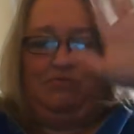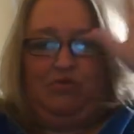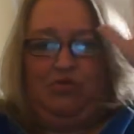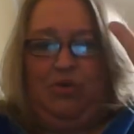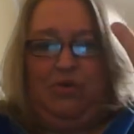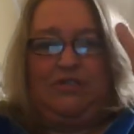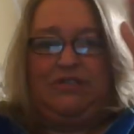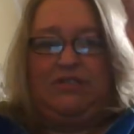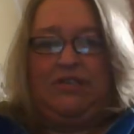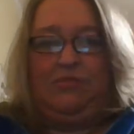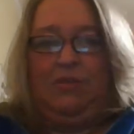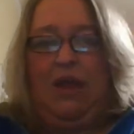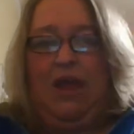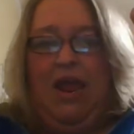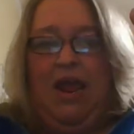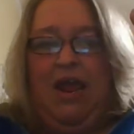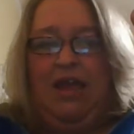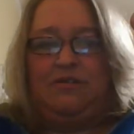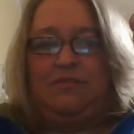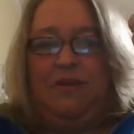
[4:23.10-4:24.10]
trusted
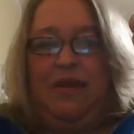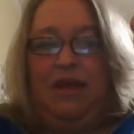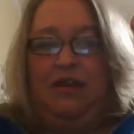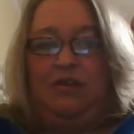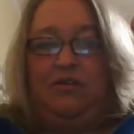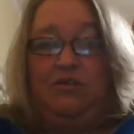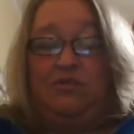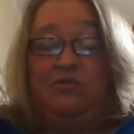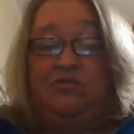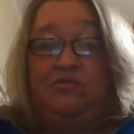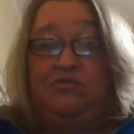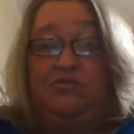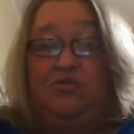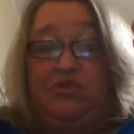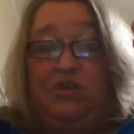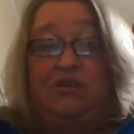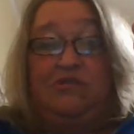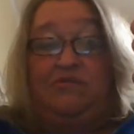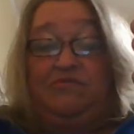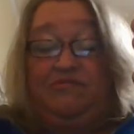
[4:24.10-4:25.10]
right-hand man who's
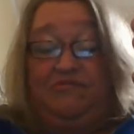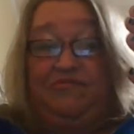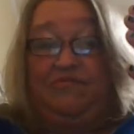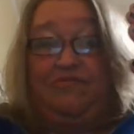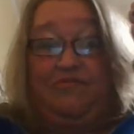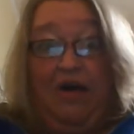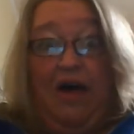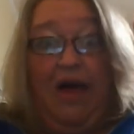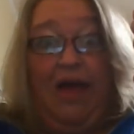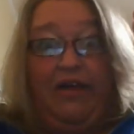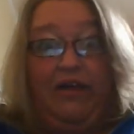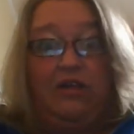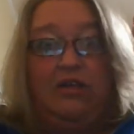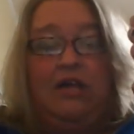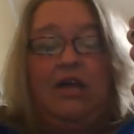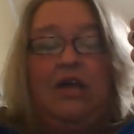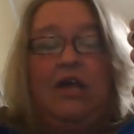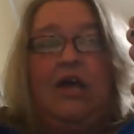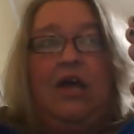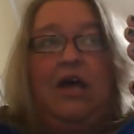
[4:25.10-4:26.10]
just
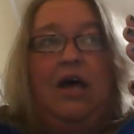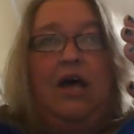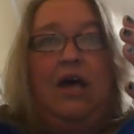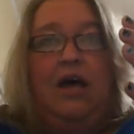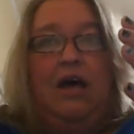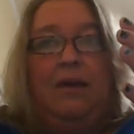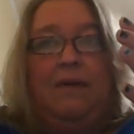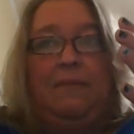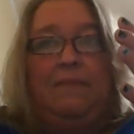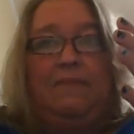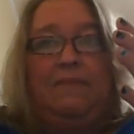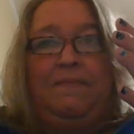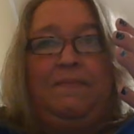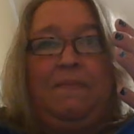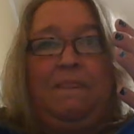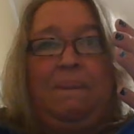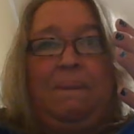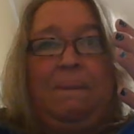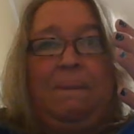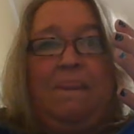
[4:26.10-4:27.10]
vile.
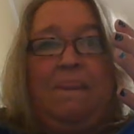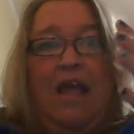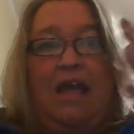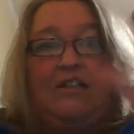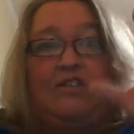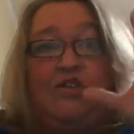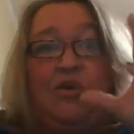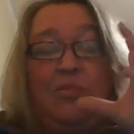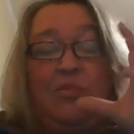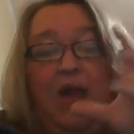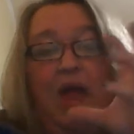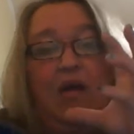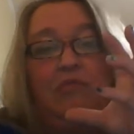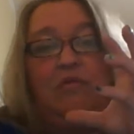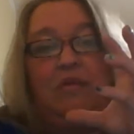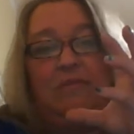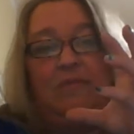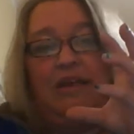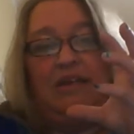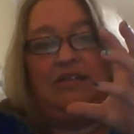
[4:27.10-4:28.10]
And so now
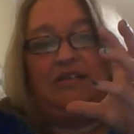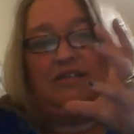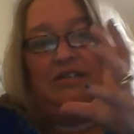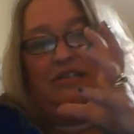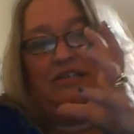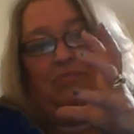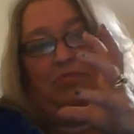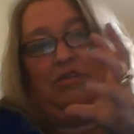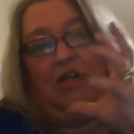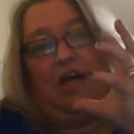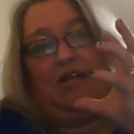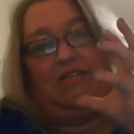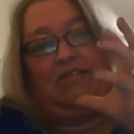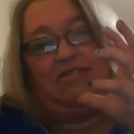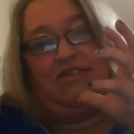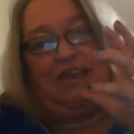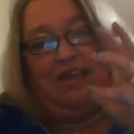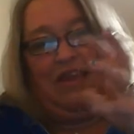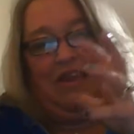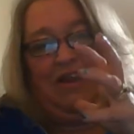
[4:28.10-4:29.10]
we begin to see the plot
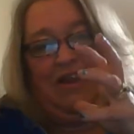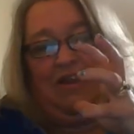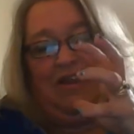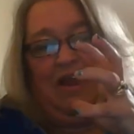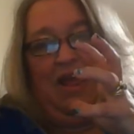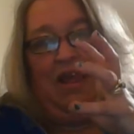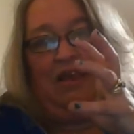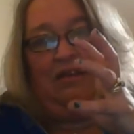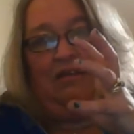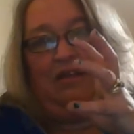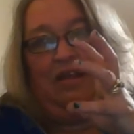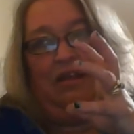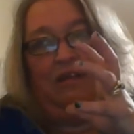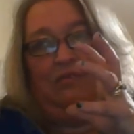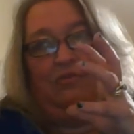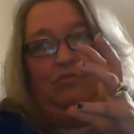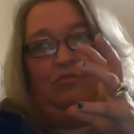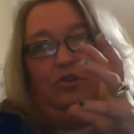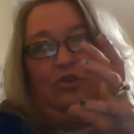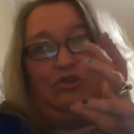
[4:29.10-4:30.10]
thicken,
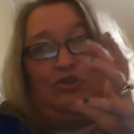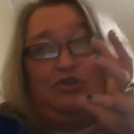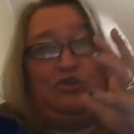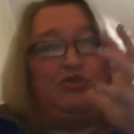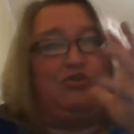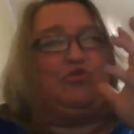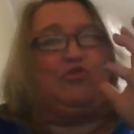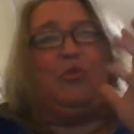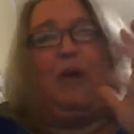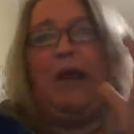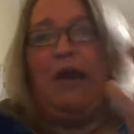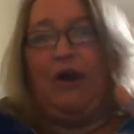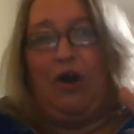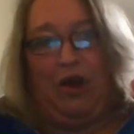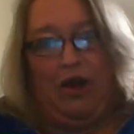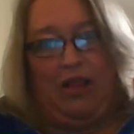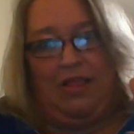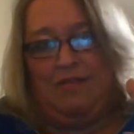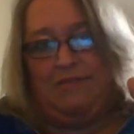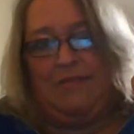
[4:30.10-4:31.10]
and there's a
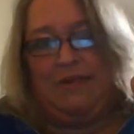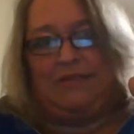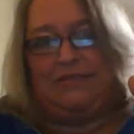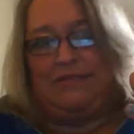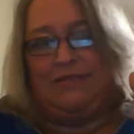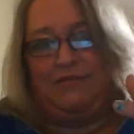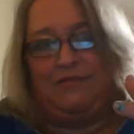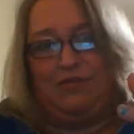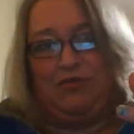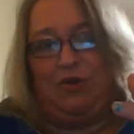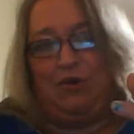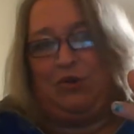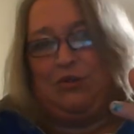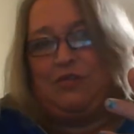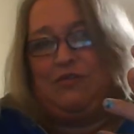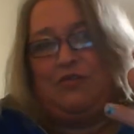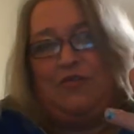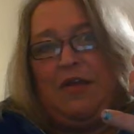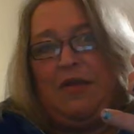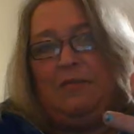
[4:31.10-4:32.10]
traitor in the midst of the
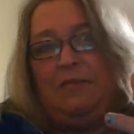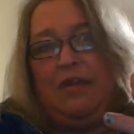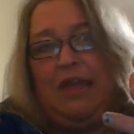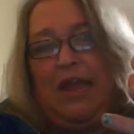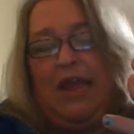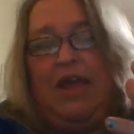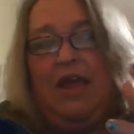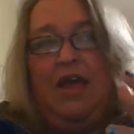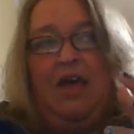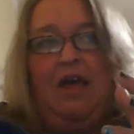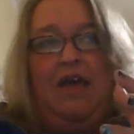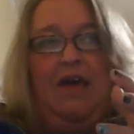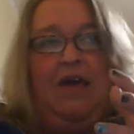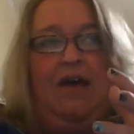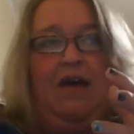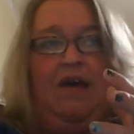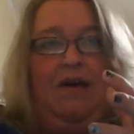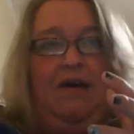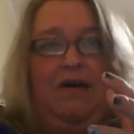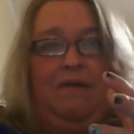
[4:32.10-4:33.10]
girl's family,
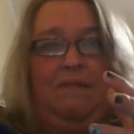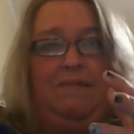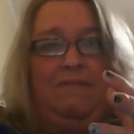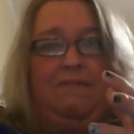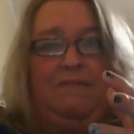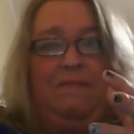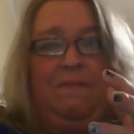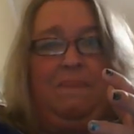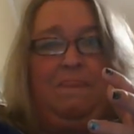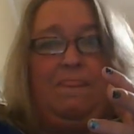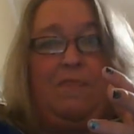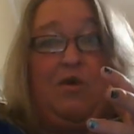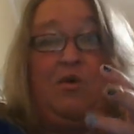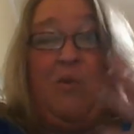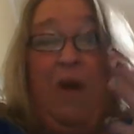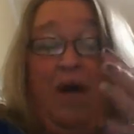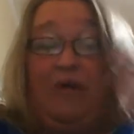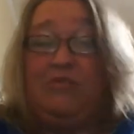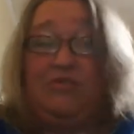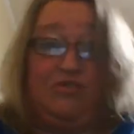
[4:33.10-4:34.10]

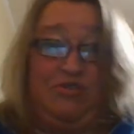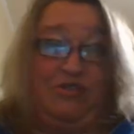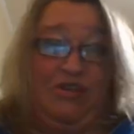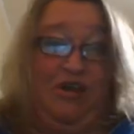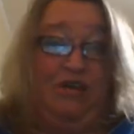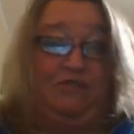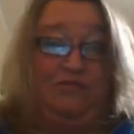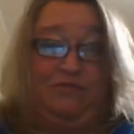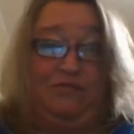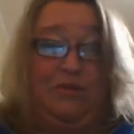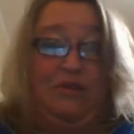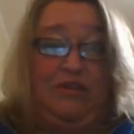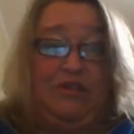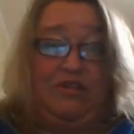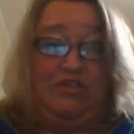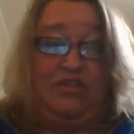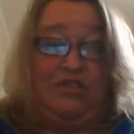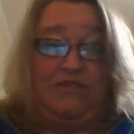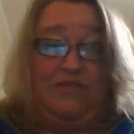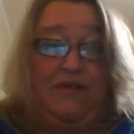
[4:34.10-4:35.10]
who outs herself.
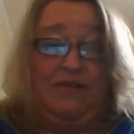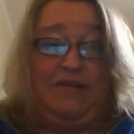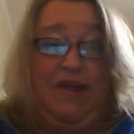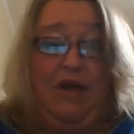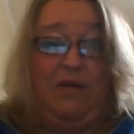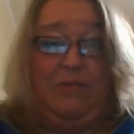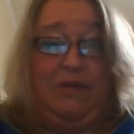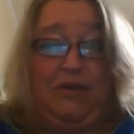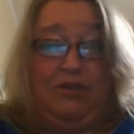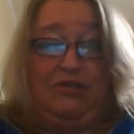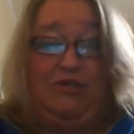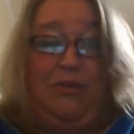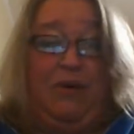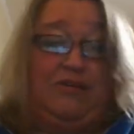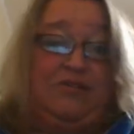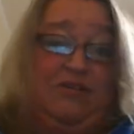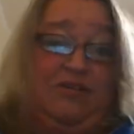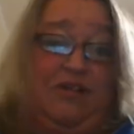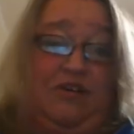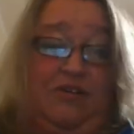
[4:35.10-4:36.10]
Really, she's found out because she
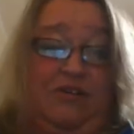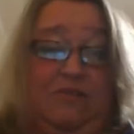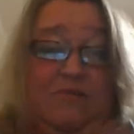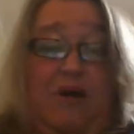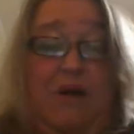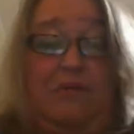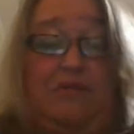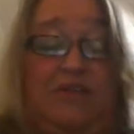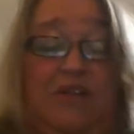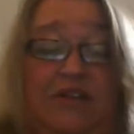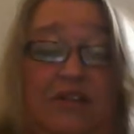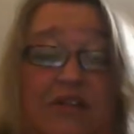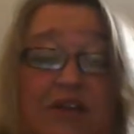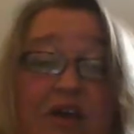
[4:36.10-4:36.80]
writes a letter to the mom. It's like,